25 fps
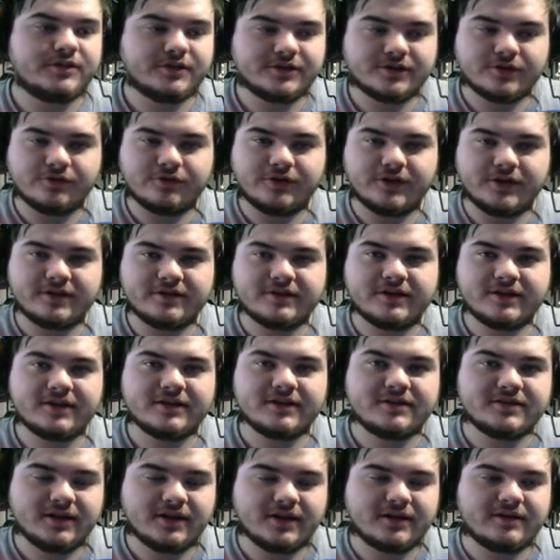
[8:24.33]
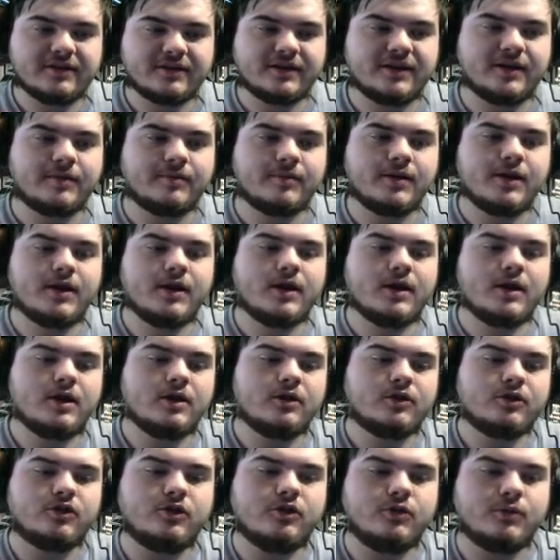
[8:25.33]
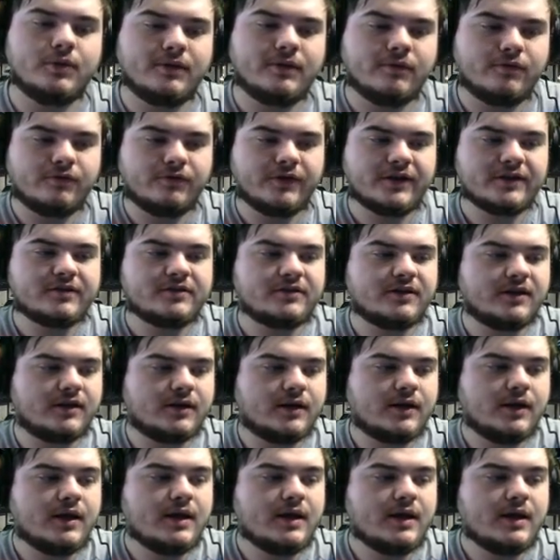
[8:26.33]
So it's a fantastic team to invest in.